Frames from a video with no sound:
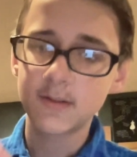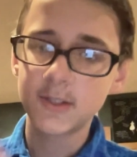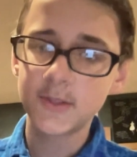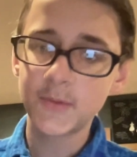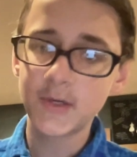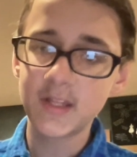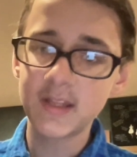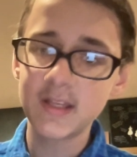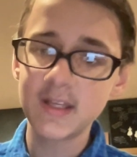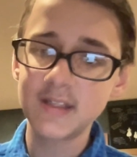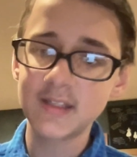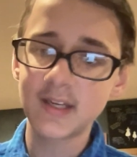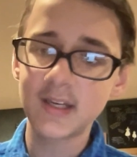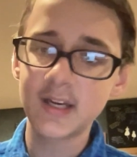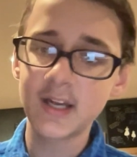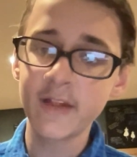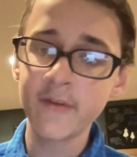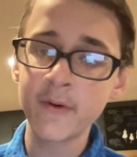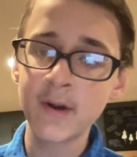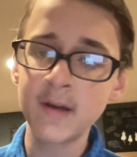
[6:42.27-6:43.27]
to one of these on
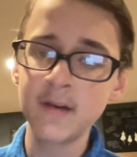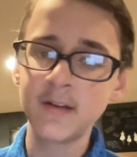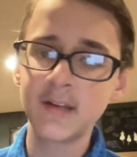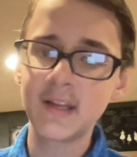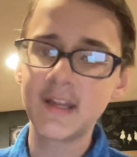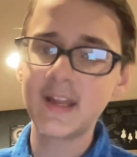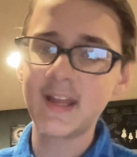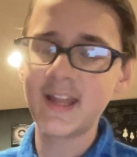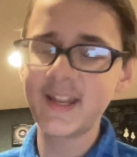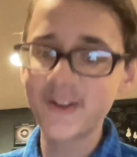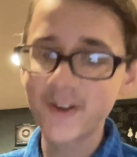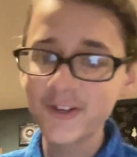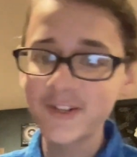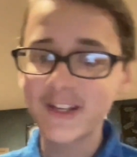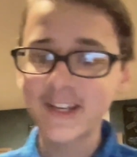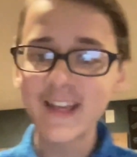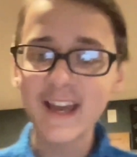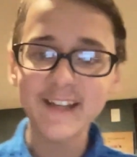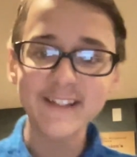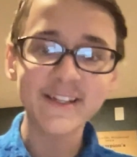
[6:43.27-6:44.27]
another one, and you could
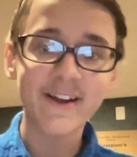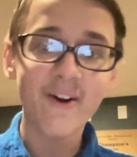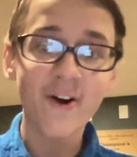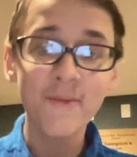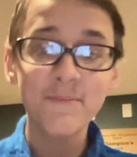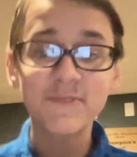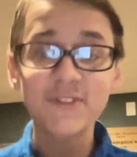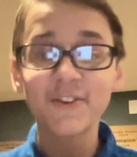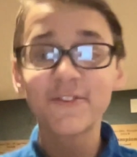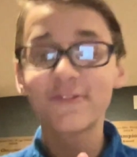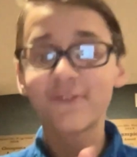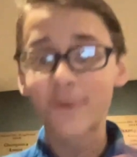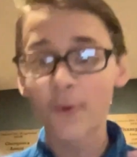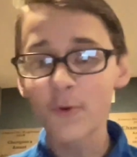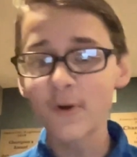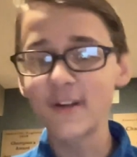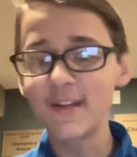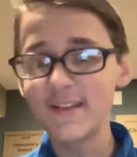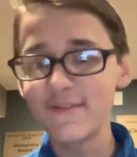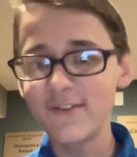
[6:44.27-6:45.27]
connect up to
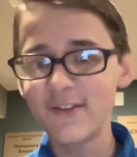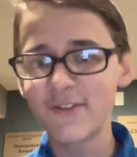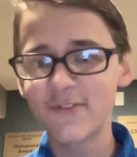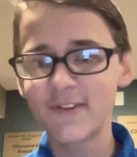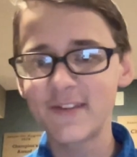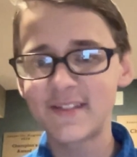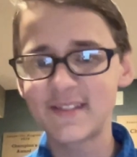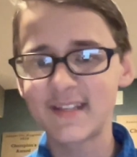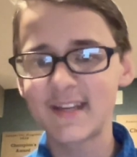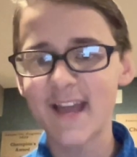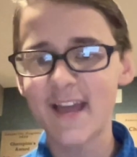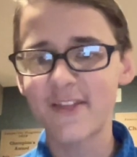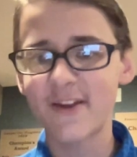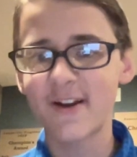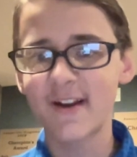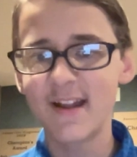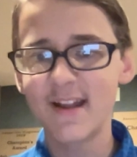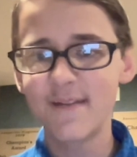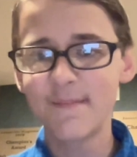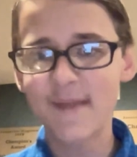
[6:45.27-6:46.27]
4 EV3s
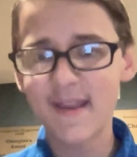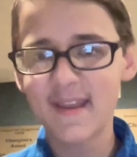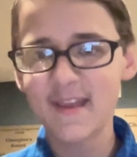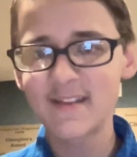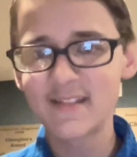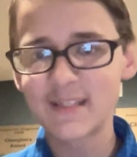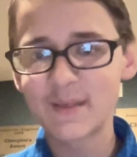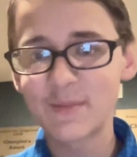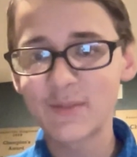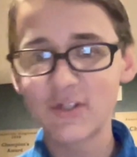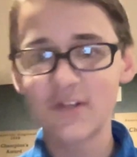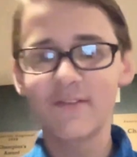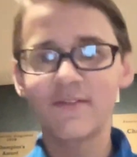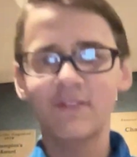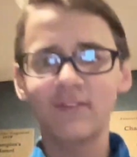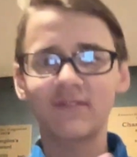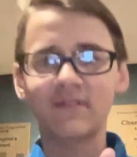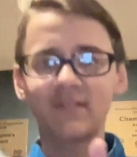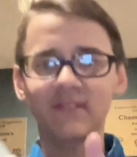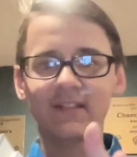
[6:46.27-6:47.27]
together, making some sort of
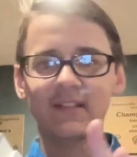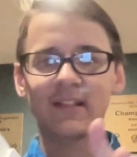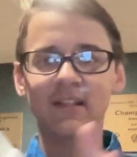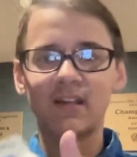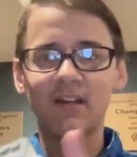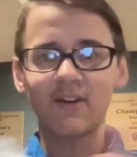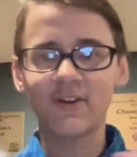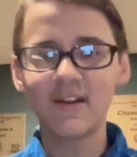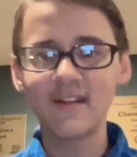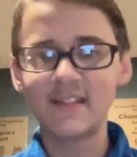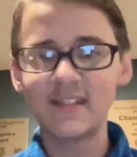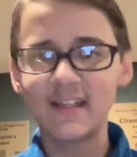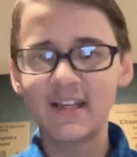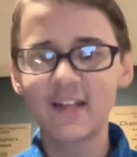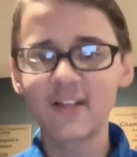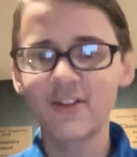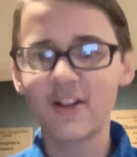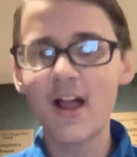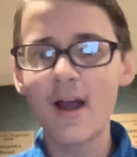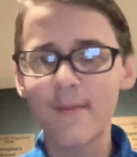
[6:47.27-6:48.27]
crazy
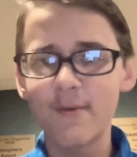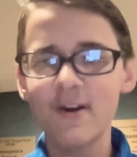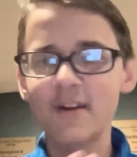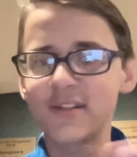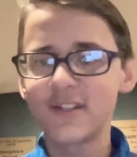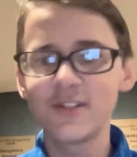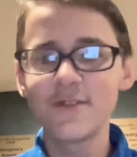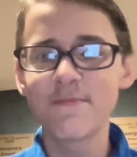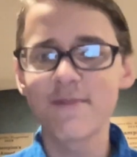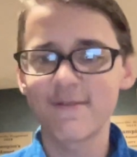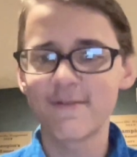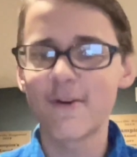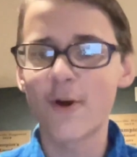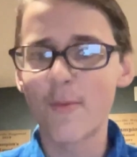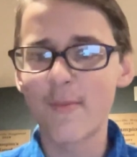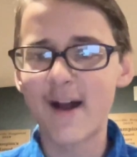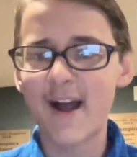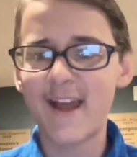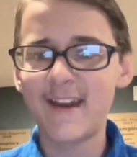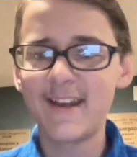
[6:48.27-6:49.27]
conglomerate super
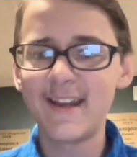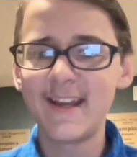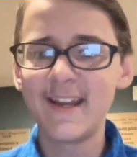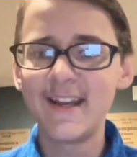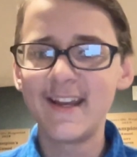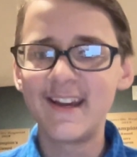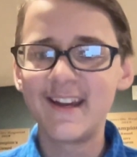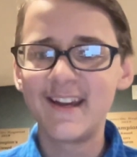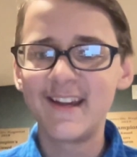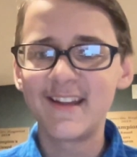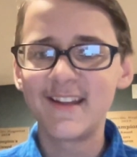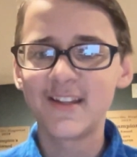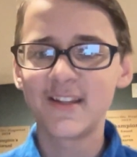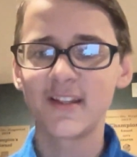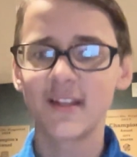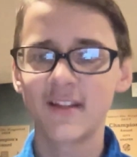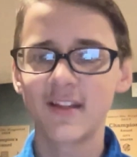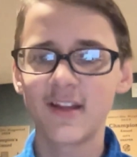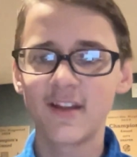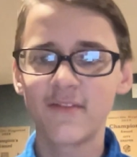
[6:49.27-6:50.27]
robot.
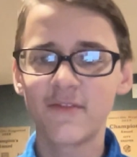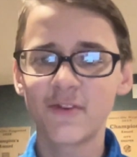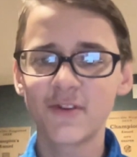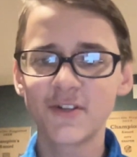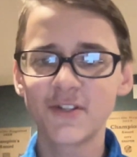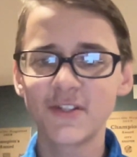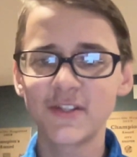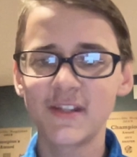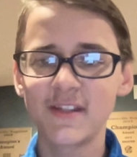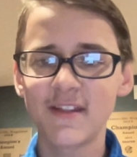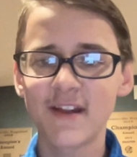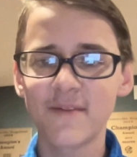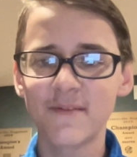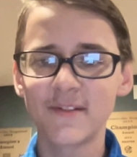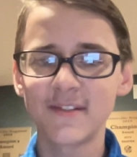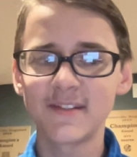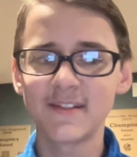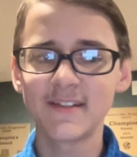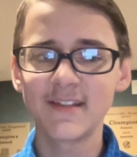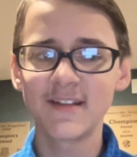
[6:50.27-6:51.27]
Unfortunately, that
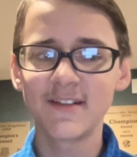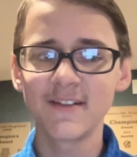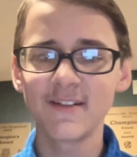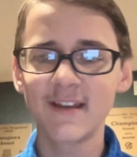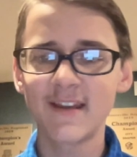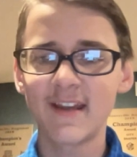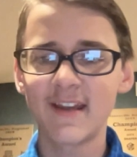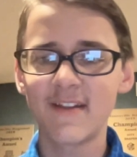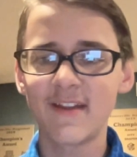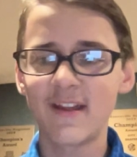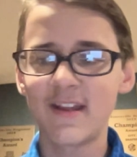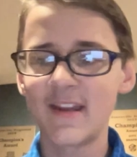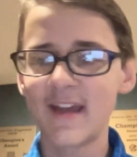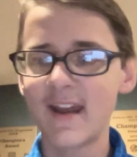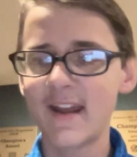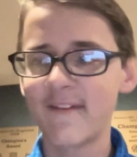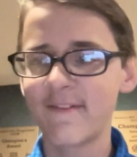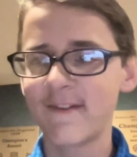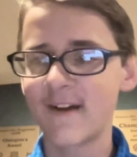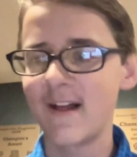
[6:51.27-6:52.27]
wasn't legal in
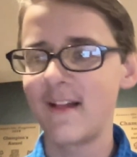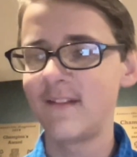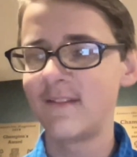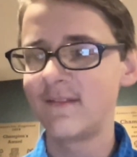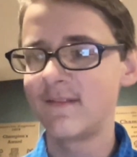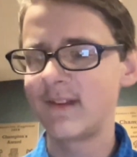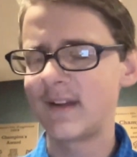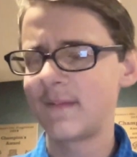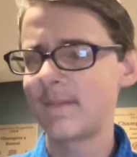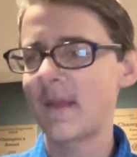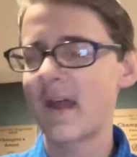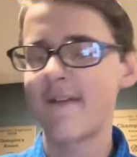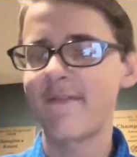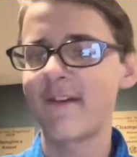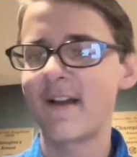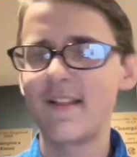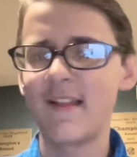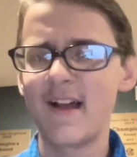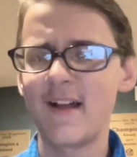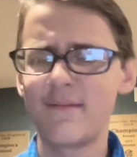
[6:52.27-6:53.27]
NFL.
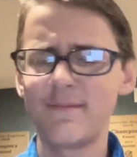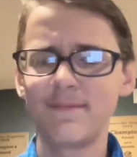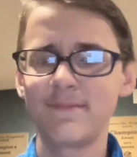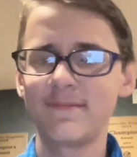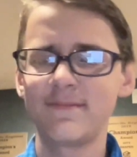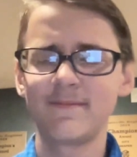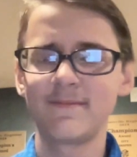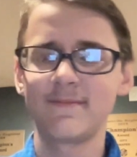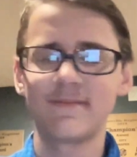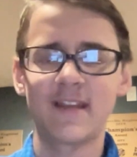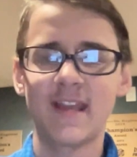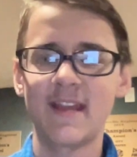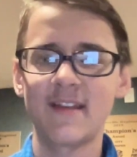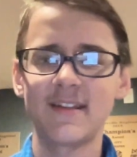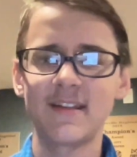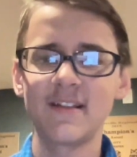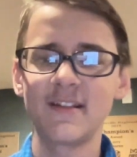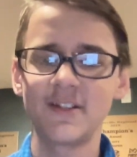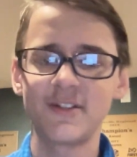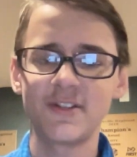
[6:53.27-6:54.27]
FLL.
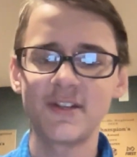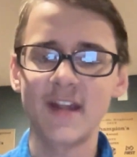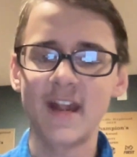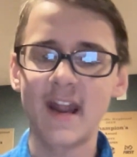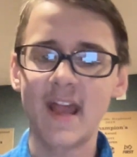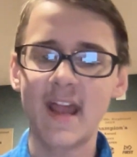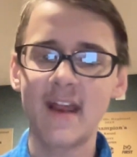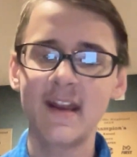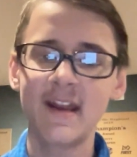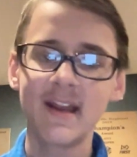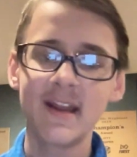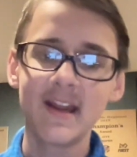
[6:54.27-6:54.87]
Can't English today.